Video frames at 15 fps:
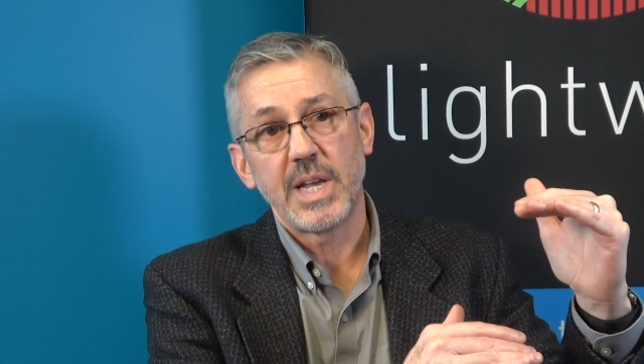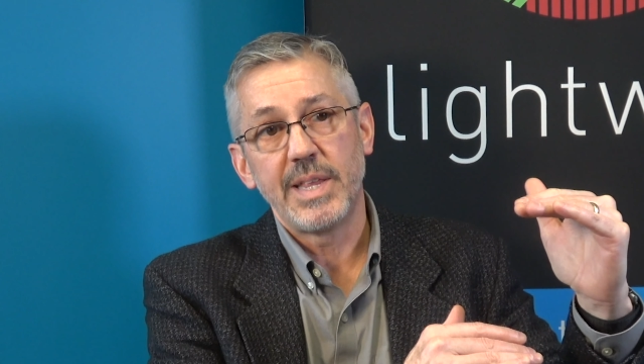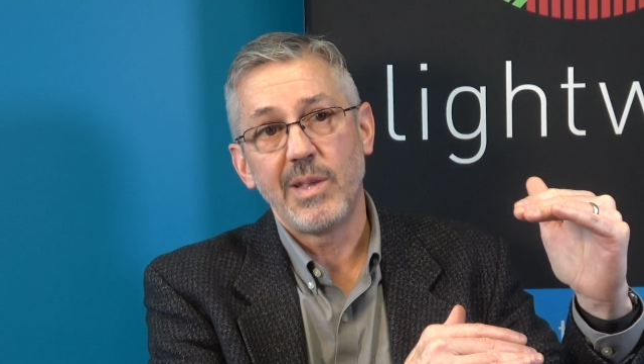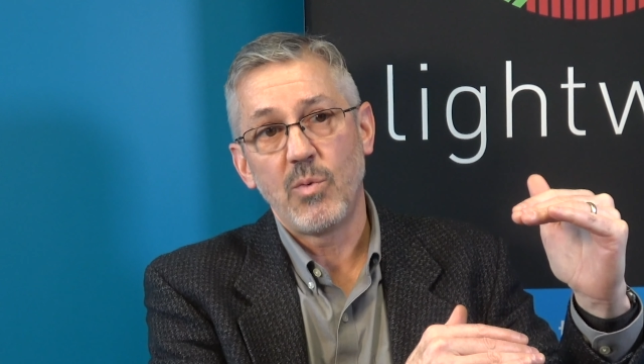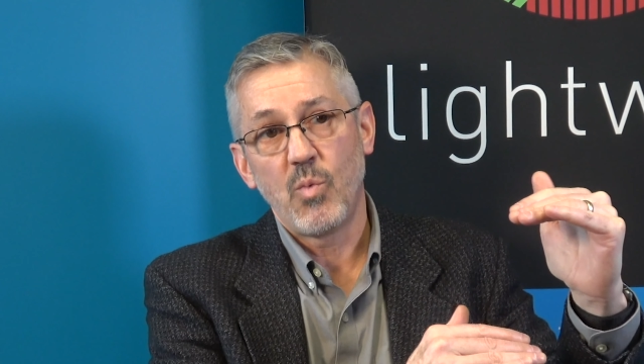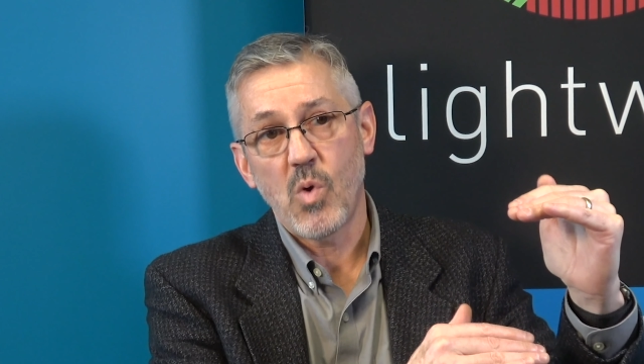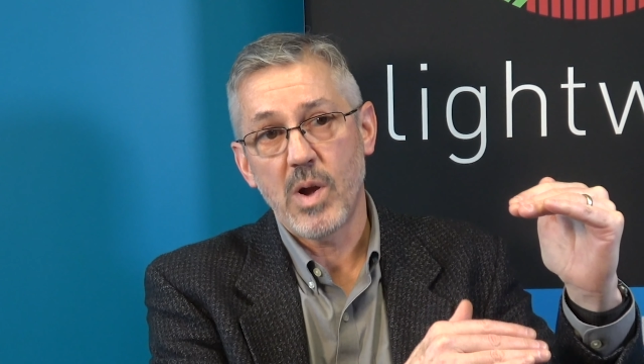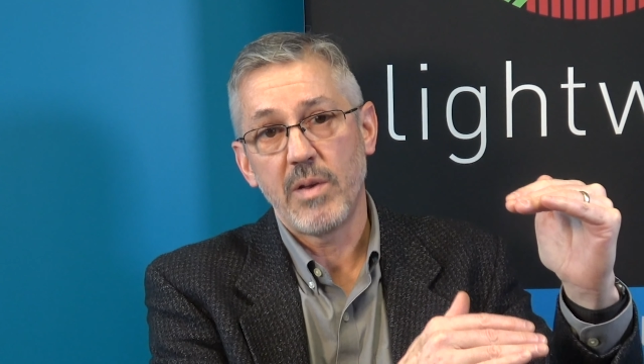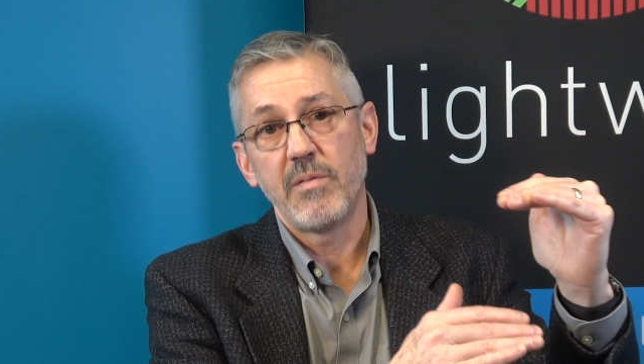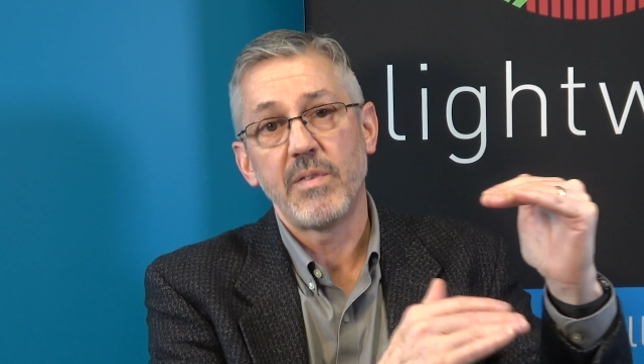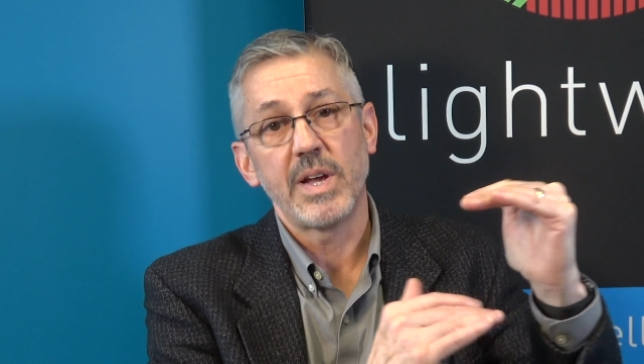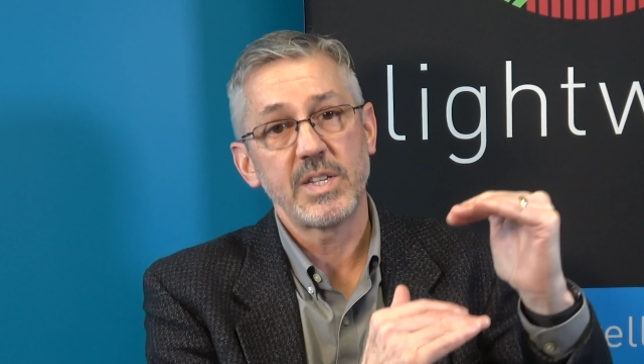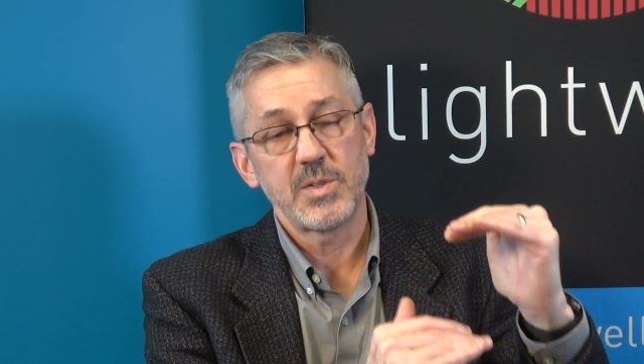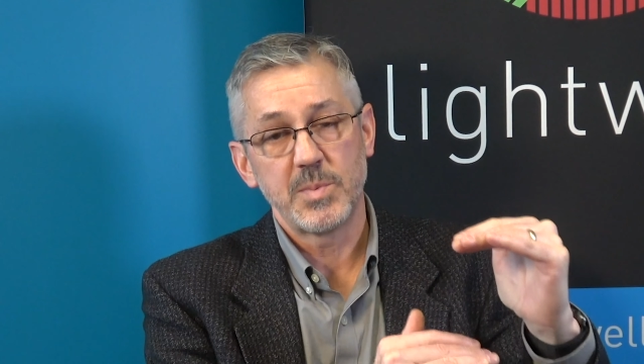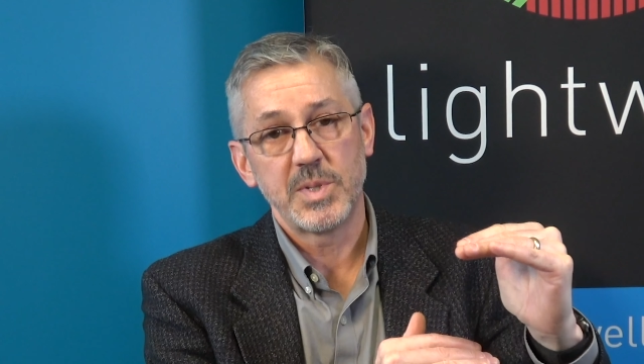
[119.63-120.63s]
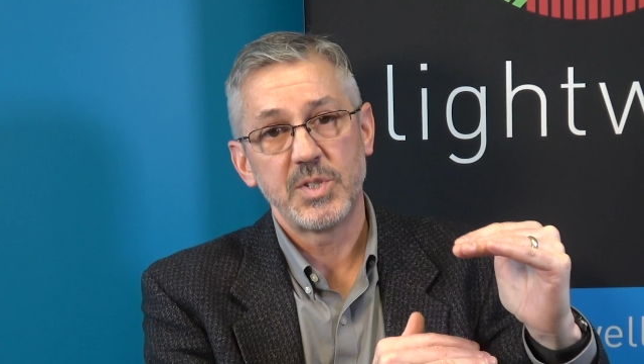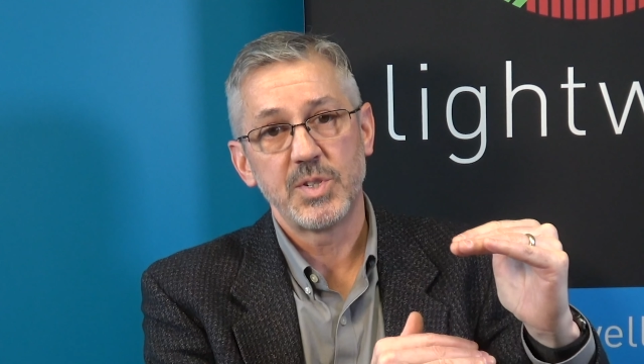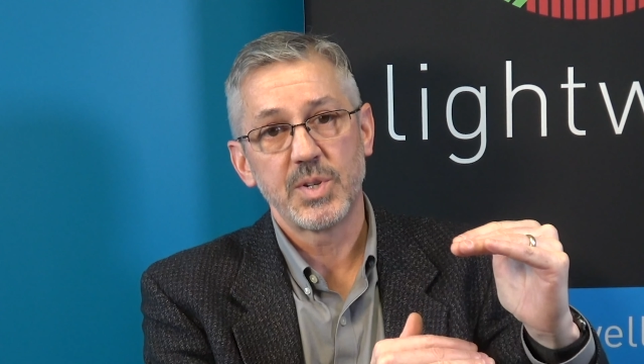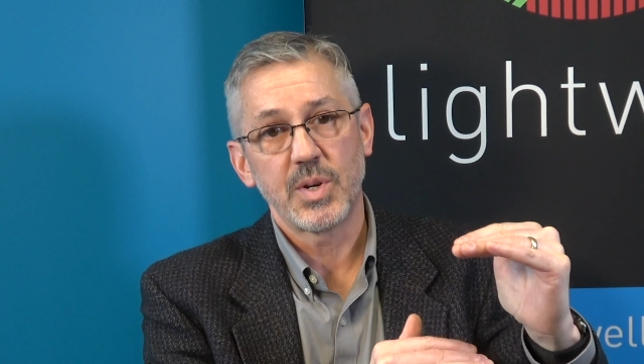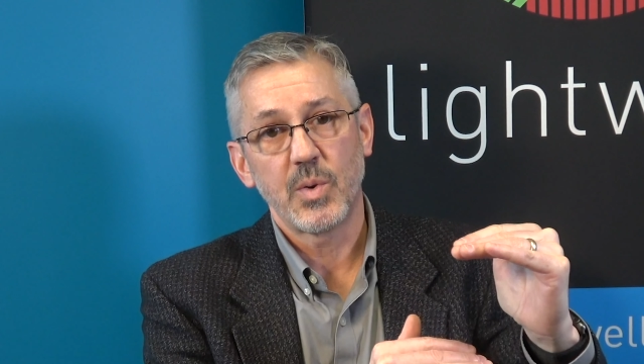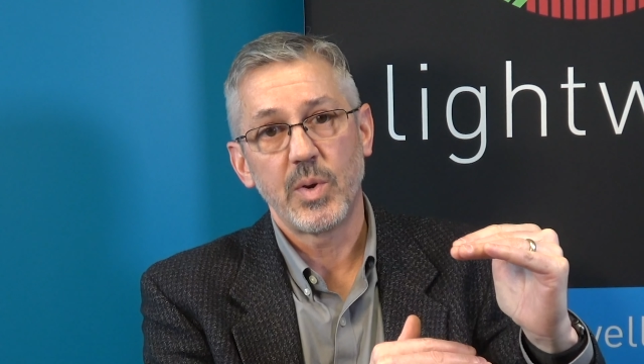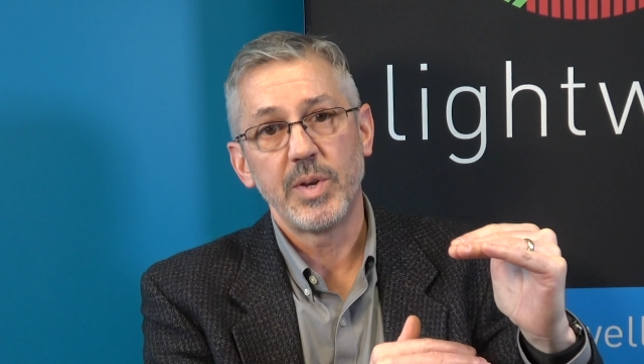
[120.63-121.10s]
and then what investments
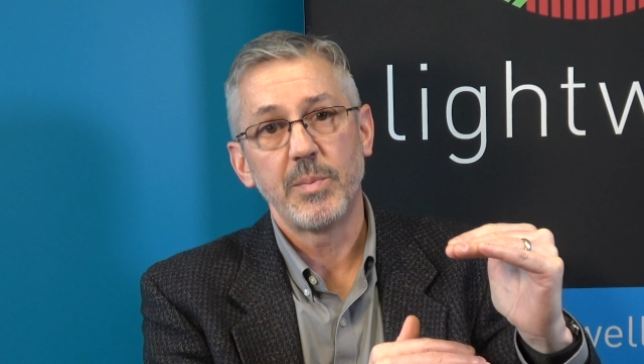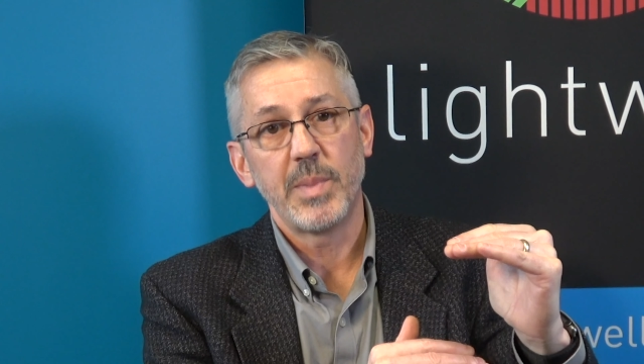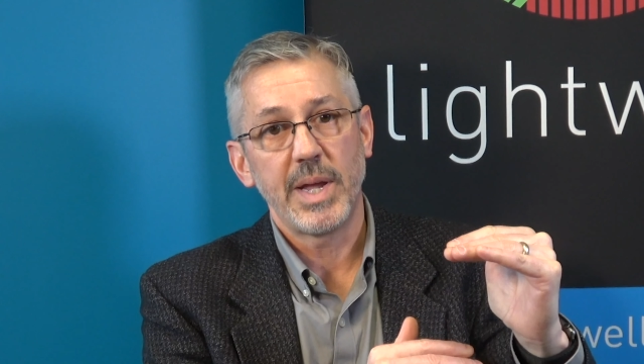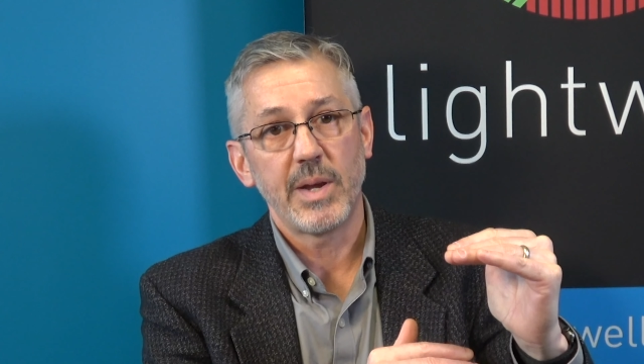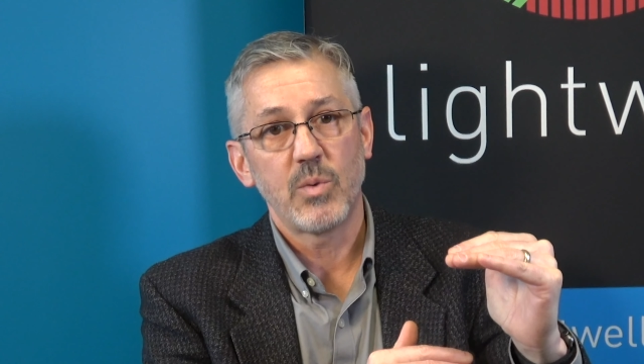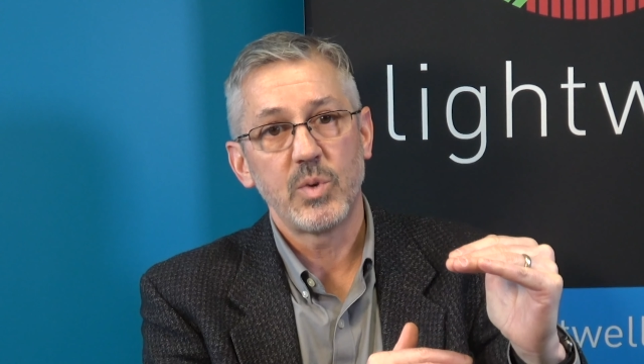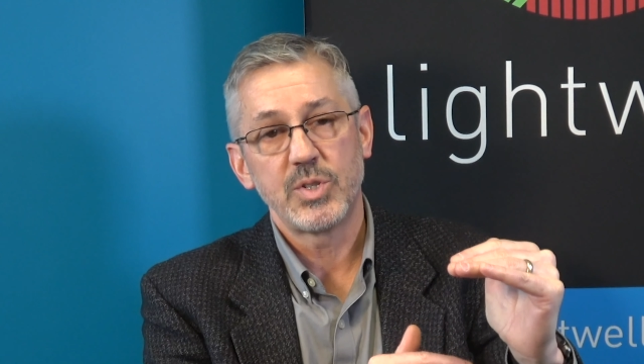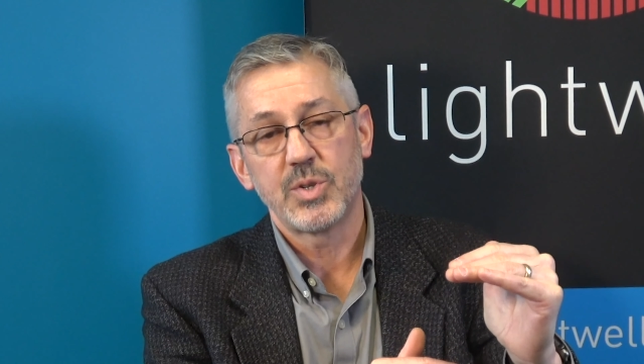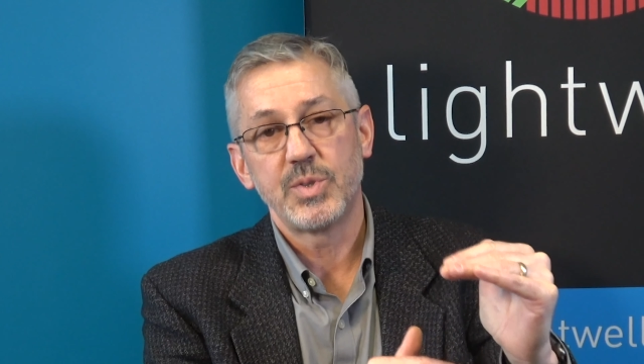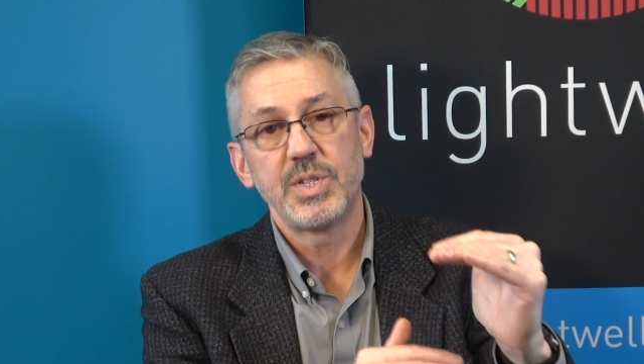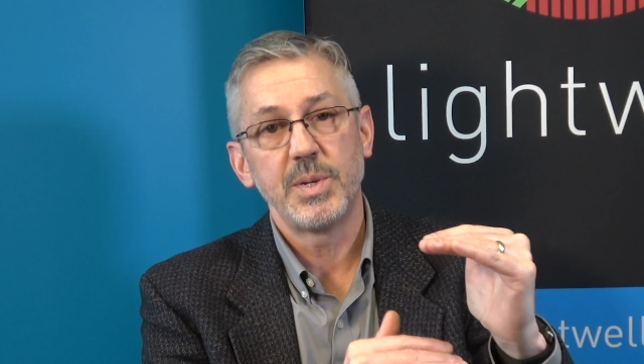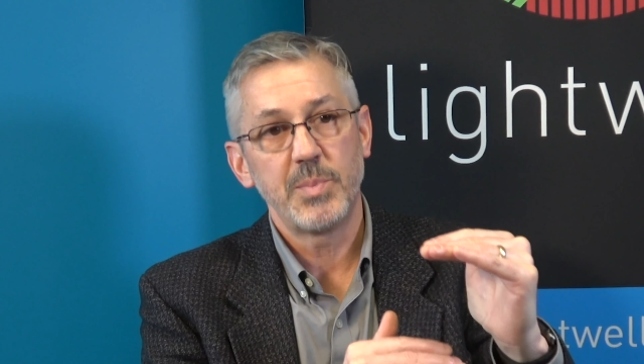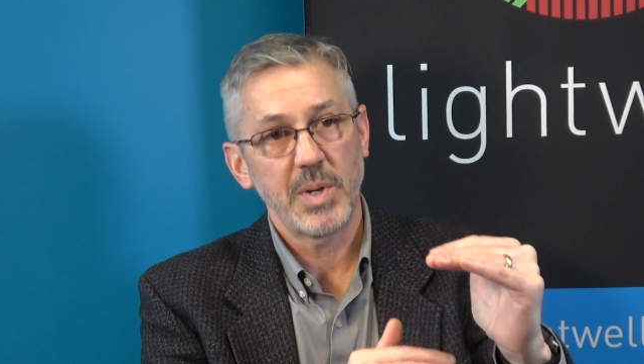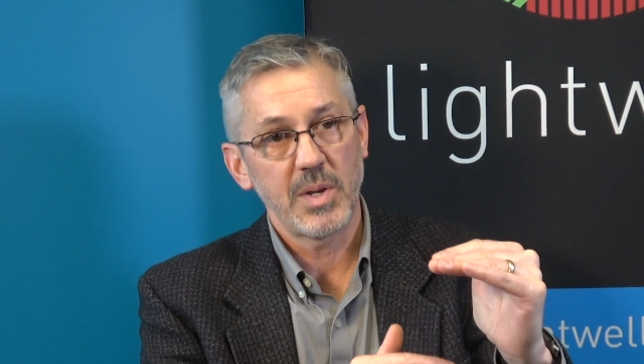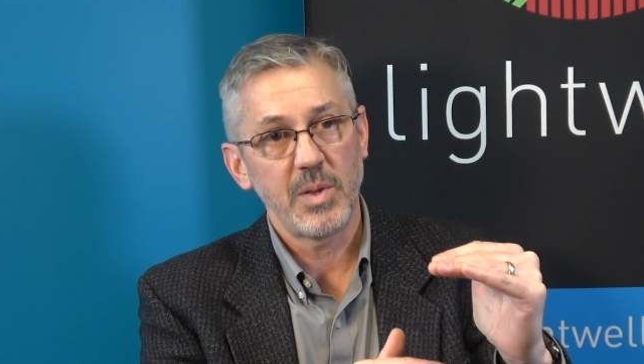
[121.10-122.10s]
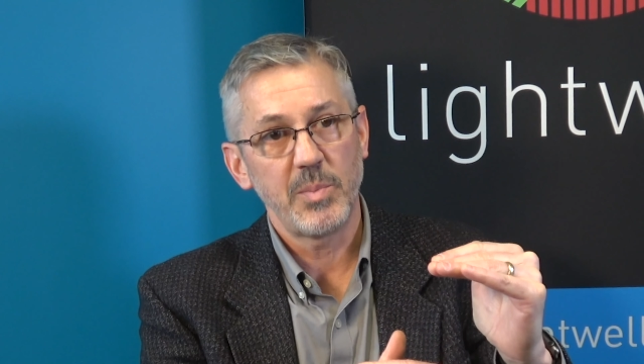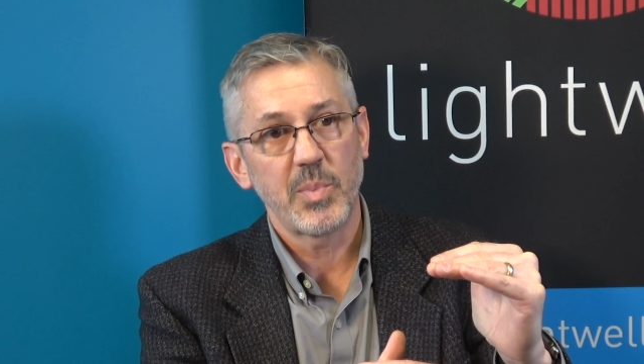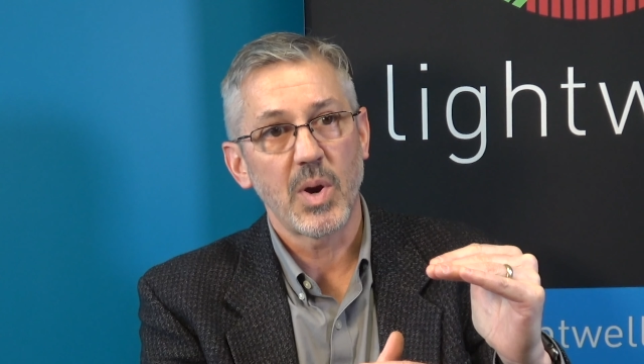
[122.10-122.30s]
you're going to make, which are typically